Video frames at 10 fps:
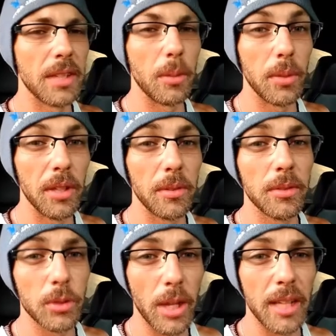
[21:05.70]
they will
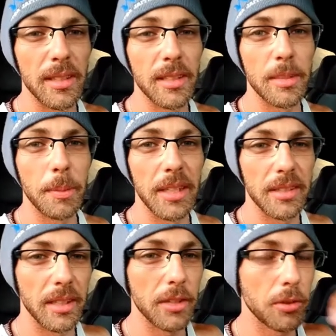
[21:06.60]
try to
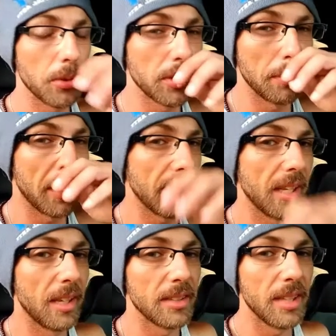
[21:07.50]
displace and control somebody
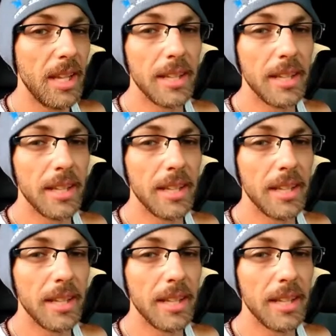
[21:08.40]
else.